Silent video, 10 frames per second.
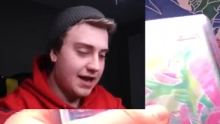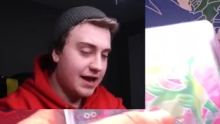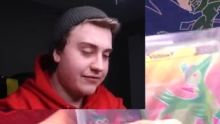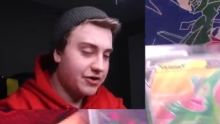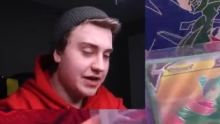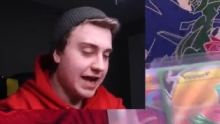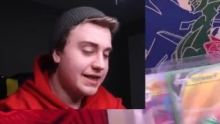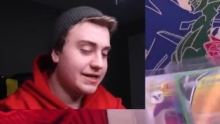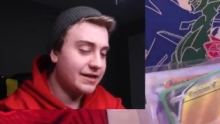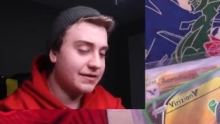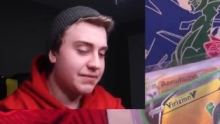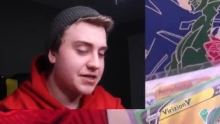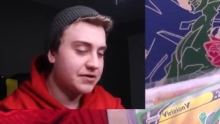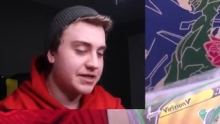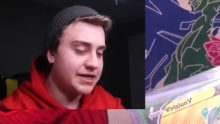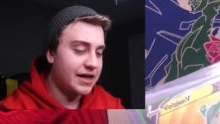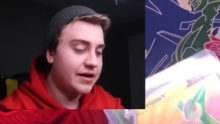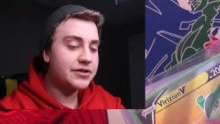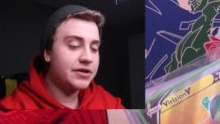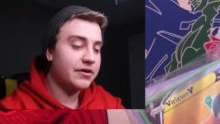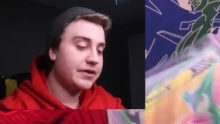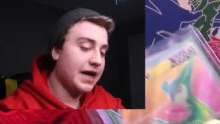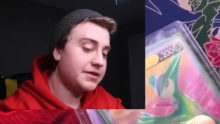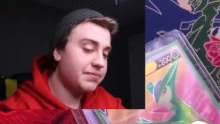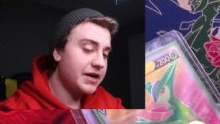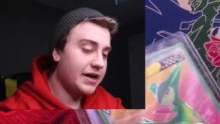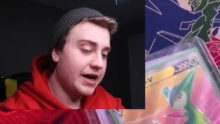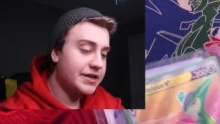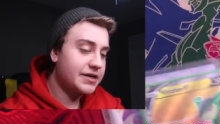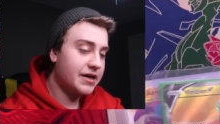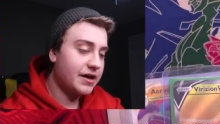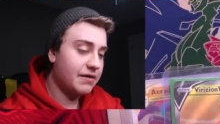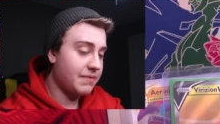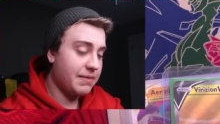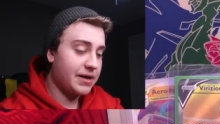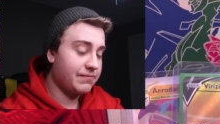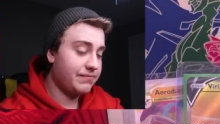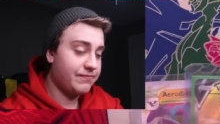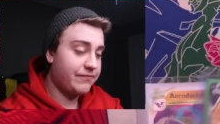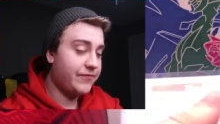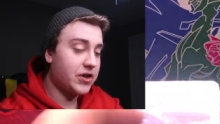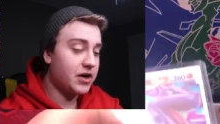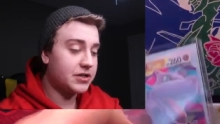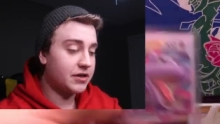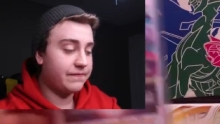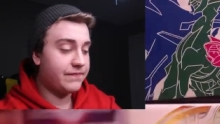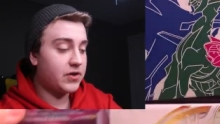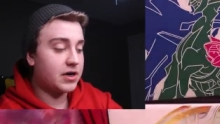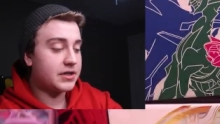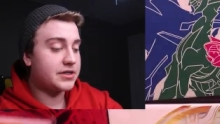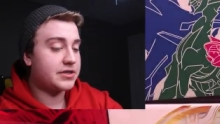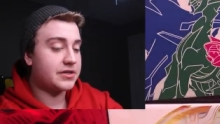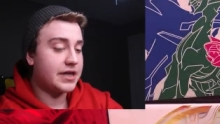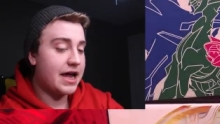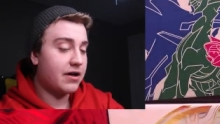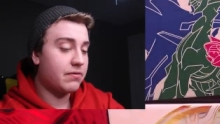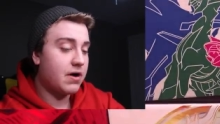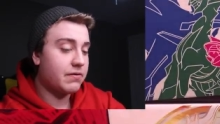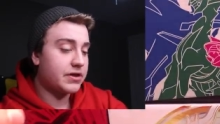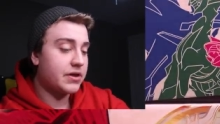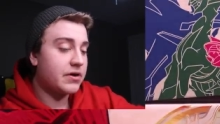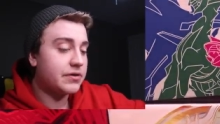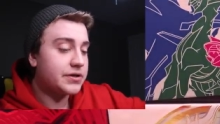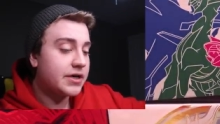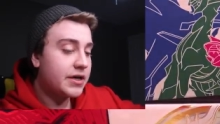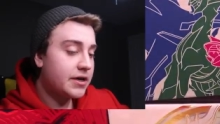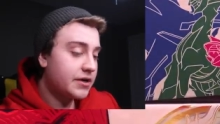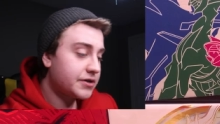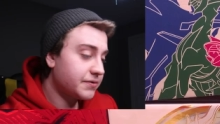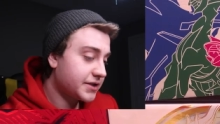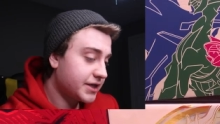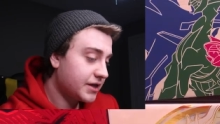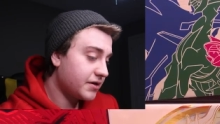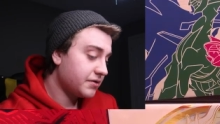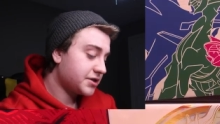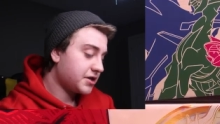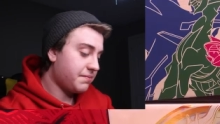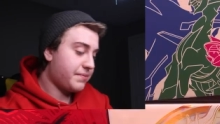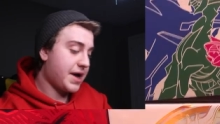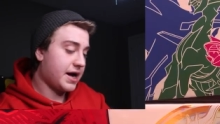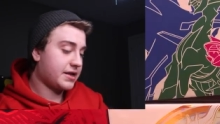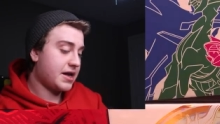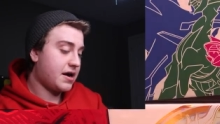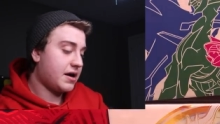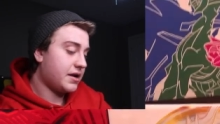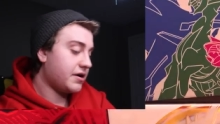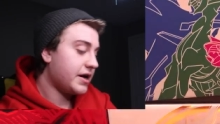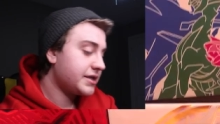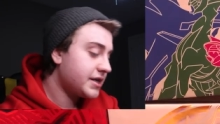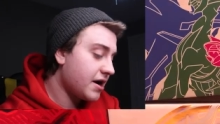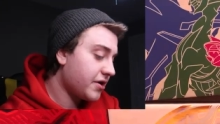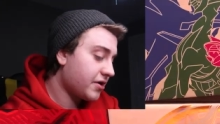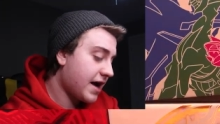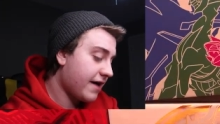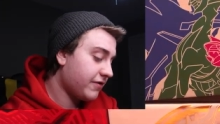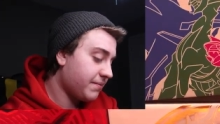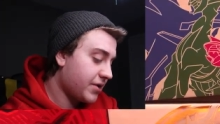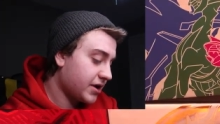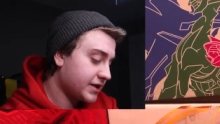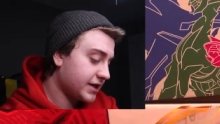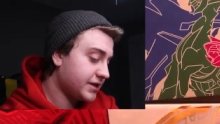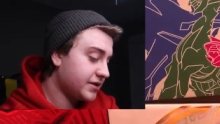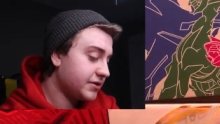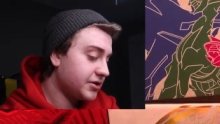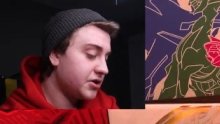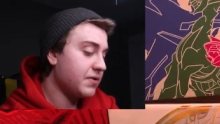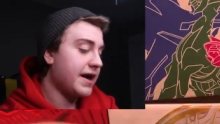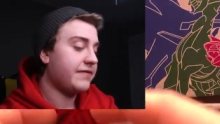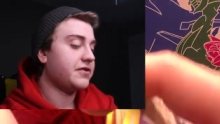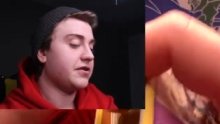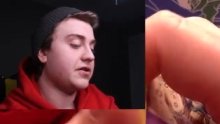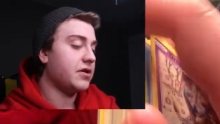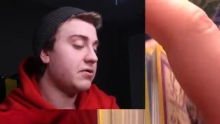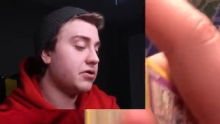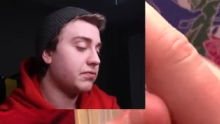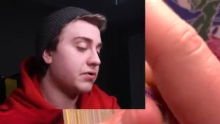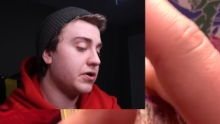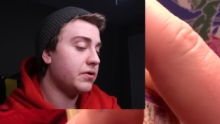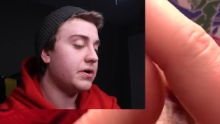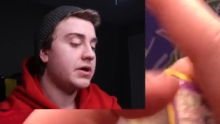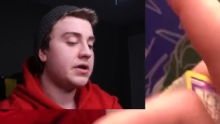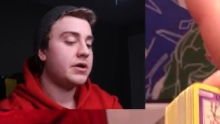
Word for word: lot of good hits in this Mystery Tin. So that's pretty nice. Uh, I mean, Full Arts are Full Arts. Can't go wrong with those. So we'll set those to the back there. And there is the other half of the box I still do have to go through.